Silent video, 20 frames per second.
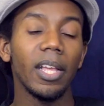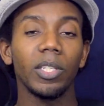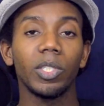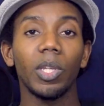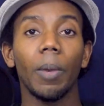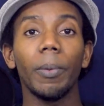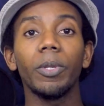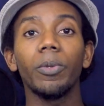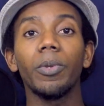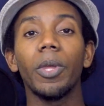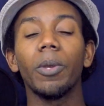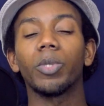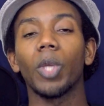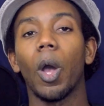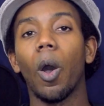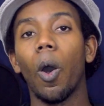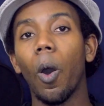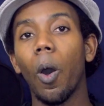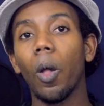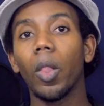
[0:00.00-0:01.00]
Someone who knows
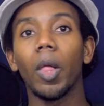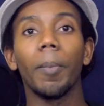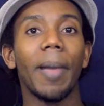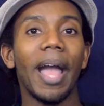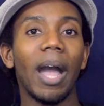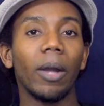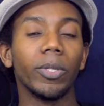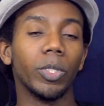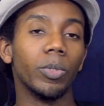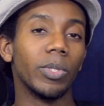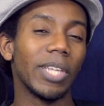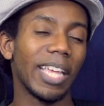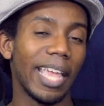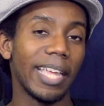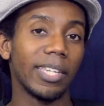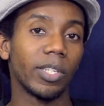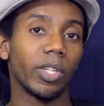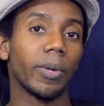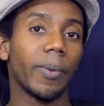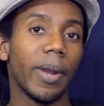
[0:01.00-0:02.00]
all about using
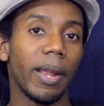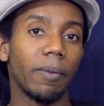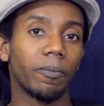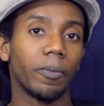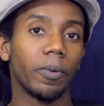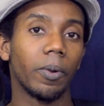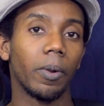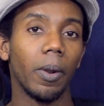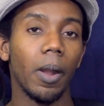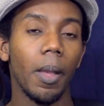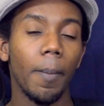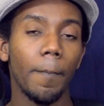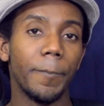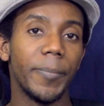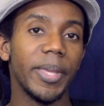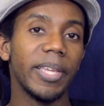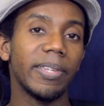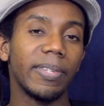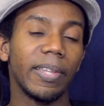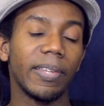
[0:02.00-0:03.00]
Instagram for
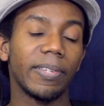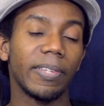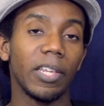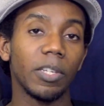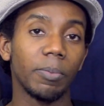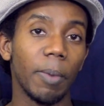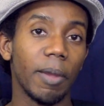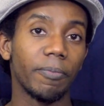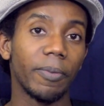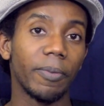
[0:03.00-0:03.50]
business is my